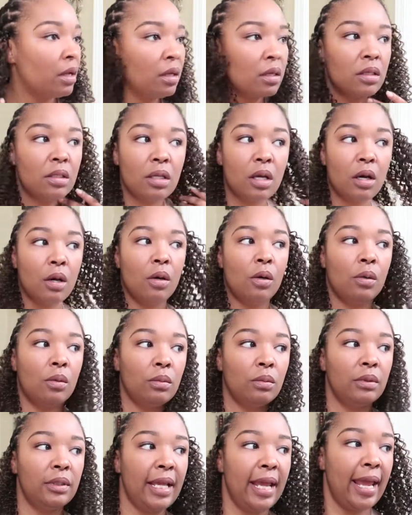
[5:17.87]

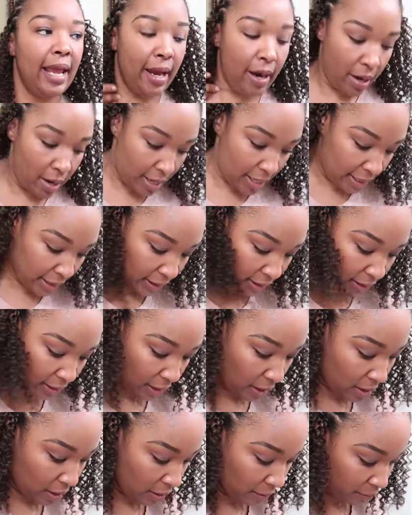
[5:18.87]
So the hair is
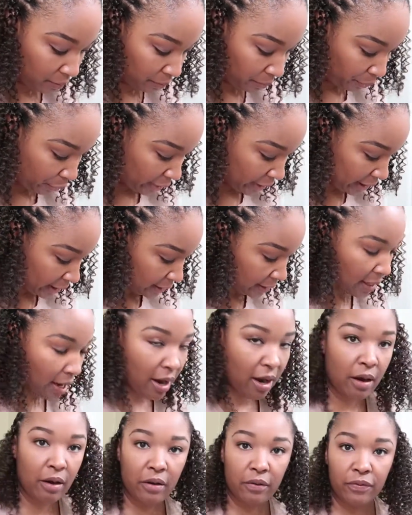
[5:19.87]
pretty
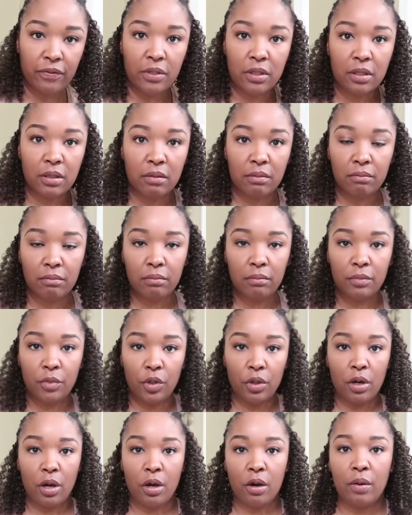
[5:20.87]
soft,
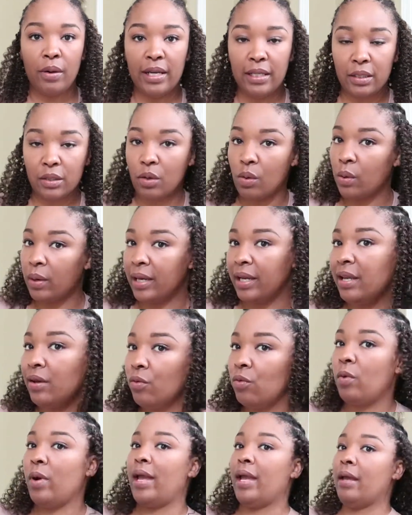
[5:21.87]
you know, it's going
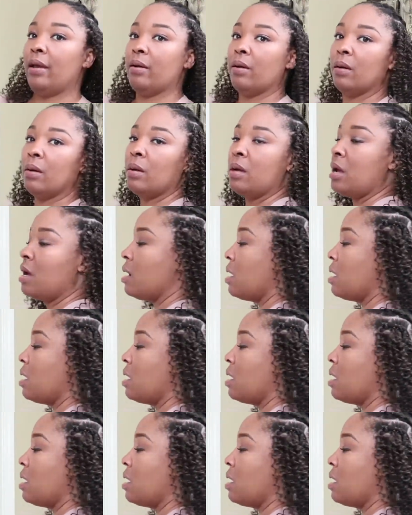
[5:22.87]
in well.